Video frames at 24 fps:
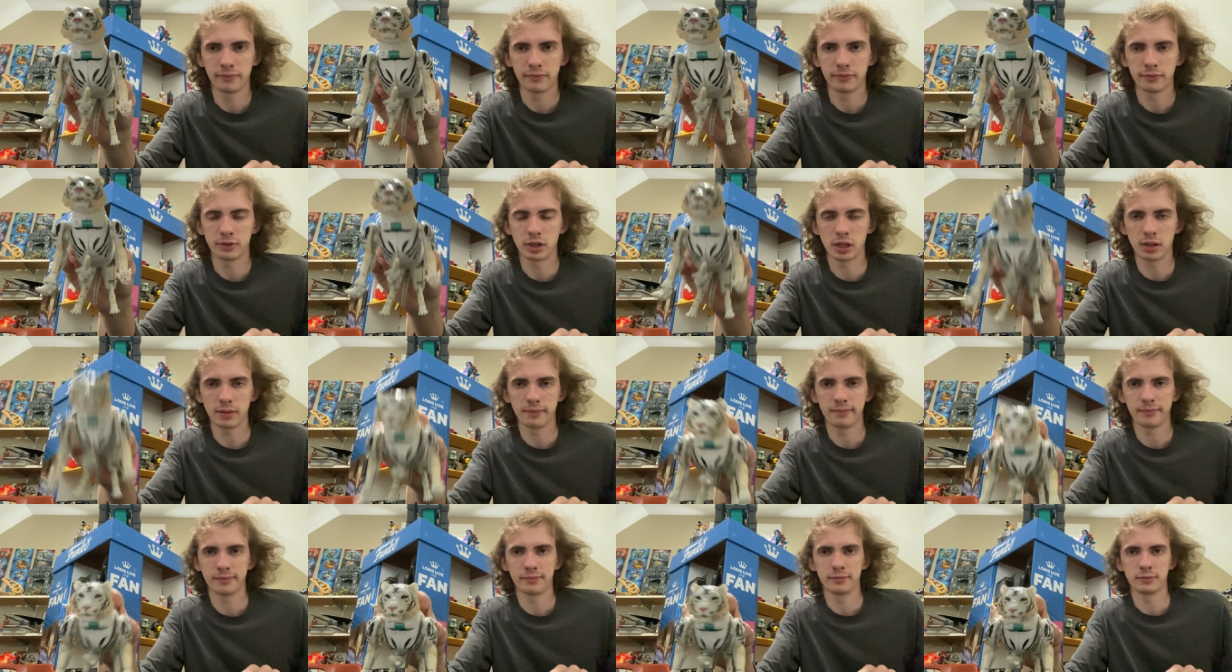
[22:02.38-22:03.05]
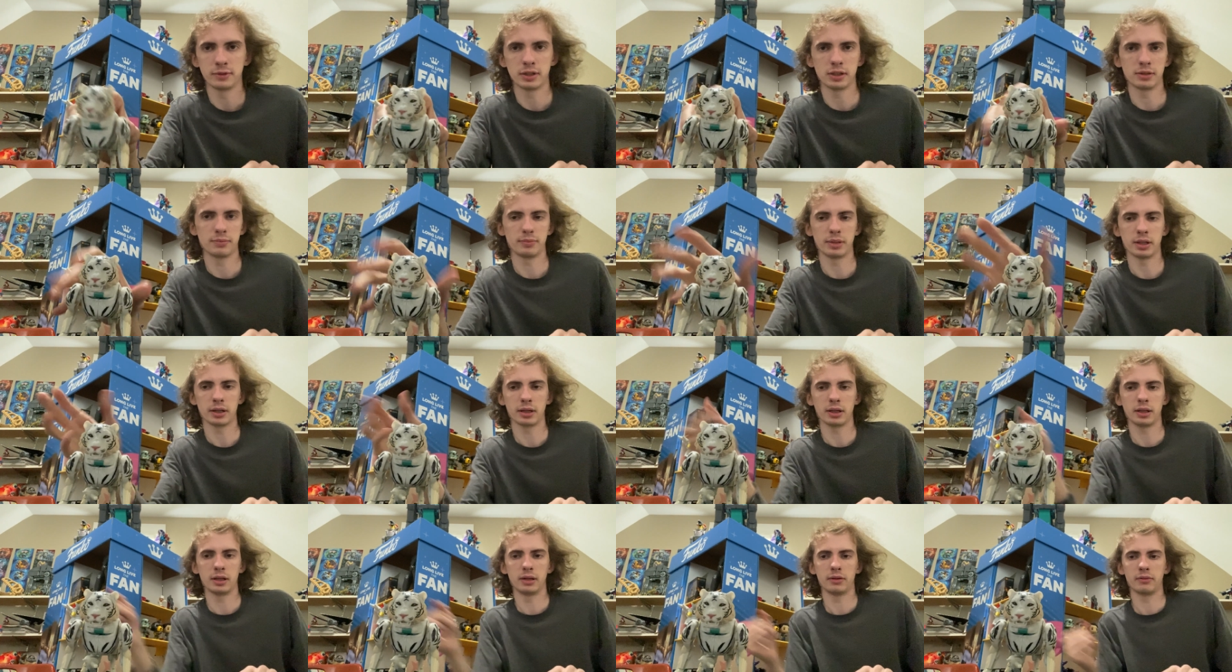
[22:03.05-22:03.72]
See, just plug
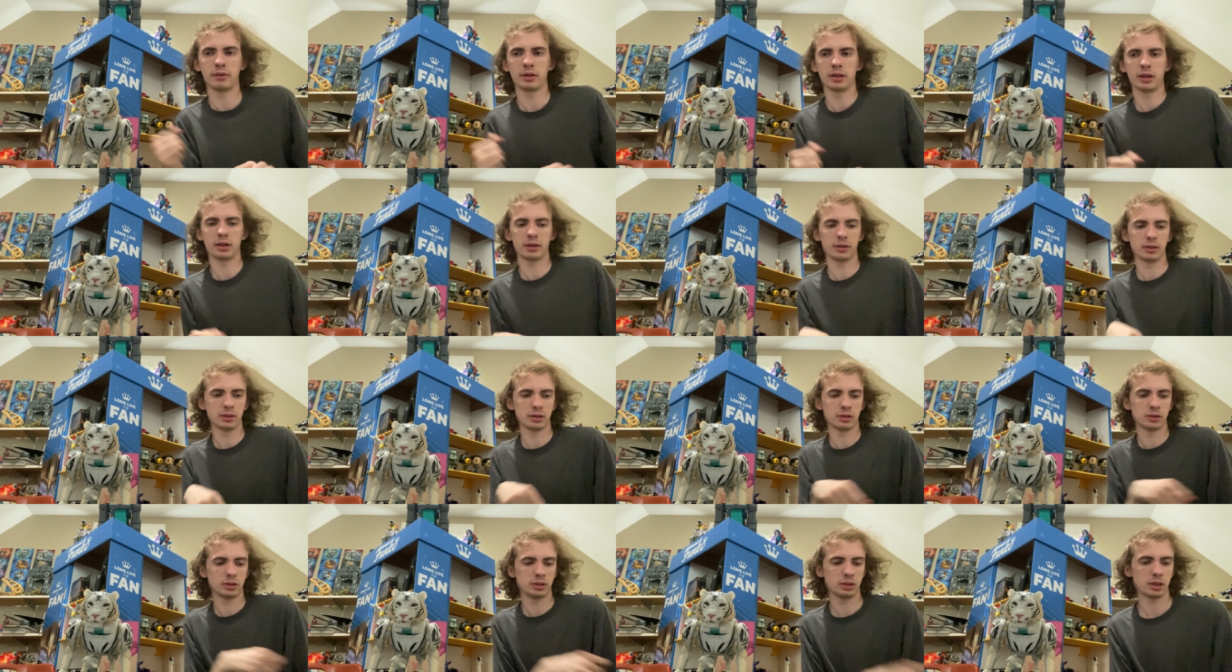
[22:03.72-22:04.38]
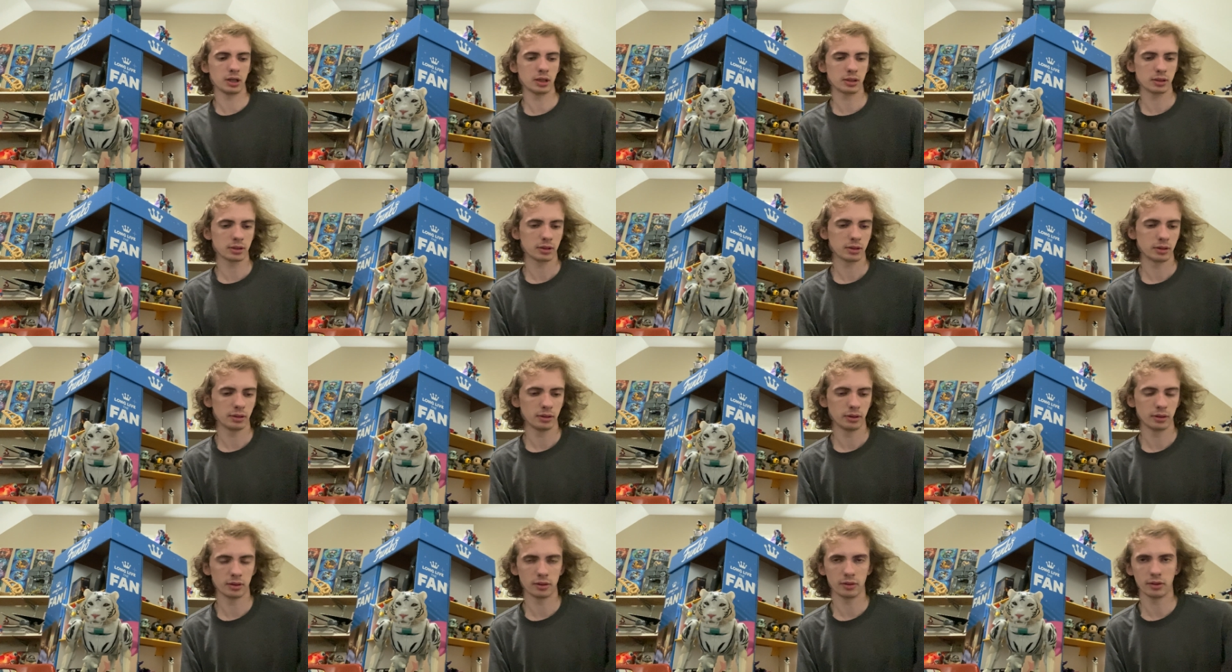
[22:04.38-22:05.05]
it in right there and it's just
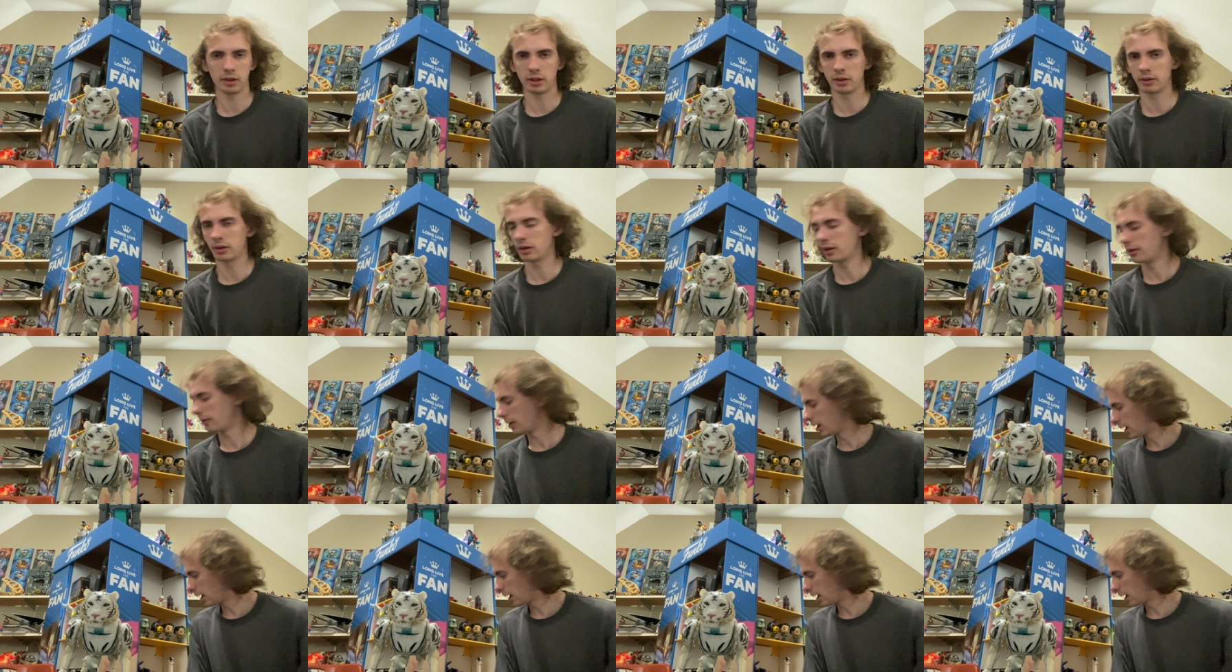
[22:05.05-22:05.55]
a little area.